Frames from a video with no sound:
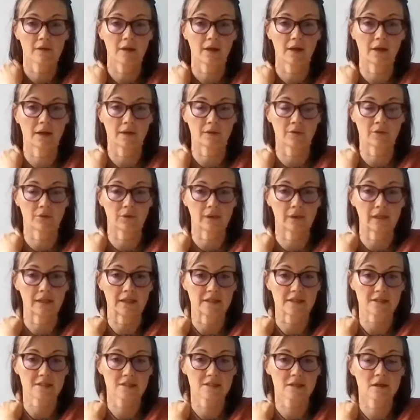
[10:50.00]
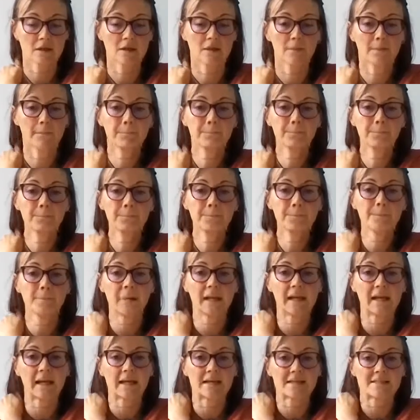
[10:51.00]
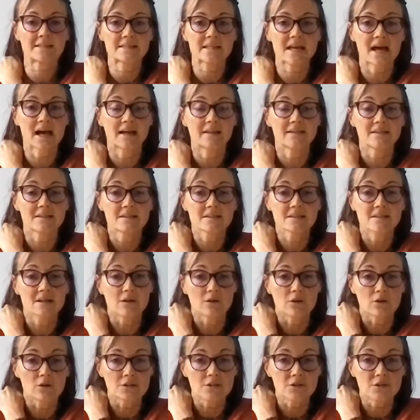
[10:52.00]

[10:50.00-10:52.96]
and release. Let's add the circle.